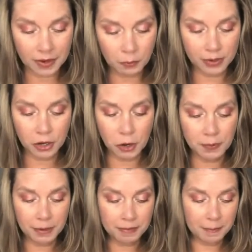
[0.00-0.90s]
When you
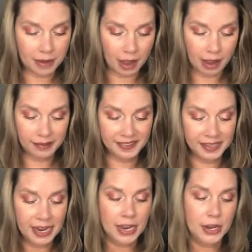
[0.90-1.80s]
open up the box,
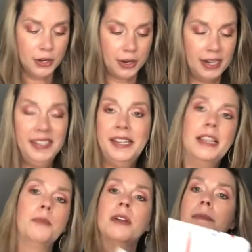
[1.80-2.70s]
you're going to see
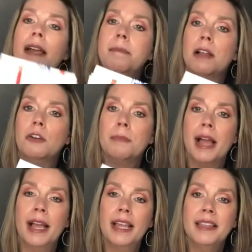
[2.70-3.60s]
the prepaid mailer
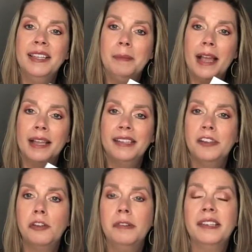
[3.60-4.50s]
bag, and this bag is
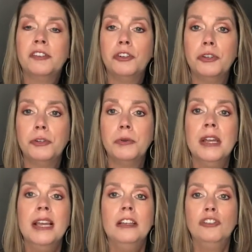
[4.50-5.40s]
used to
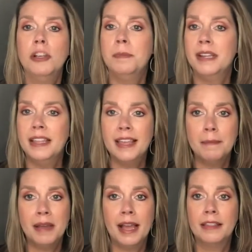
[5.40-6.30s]
ship anything
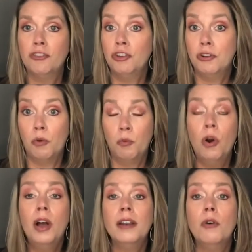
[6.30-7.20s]
back that you don't
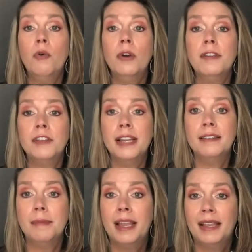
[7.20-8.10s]
want, or if you need to
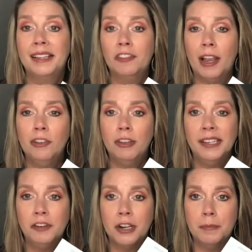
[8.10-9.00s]
make exchanges,
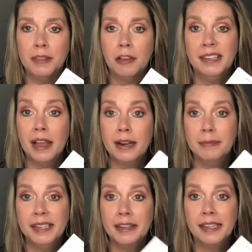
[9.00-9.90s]
you're going to put those
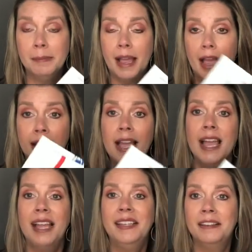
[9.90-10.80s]
items in this bag
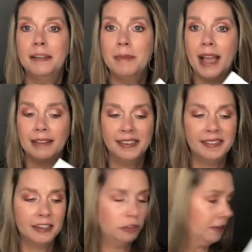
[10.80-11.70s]
and send it back to
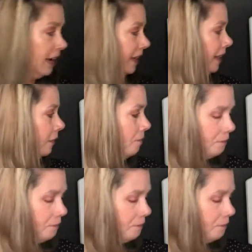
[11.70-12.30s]
Stitch Fix.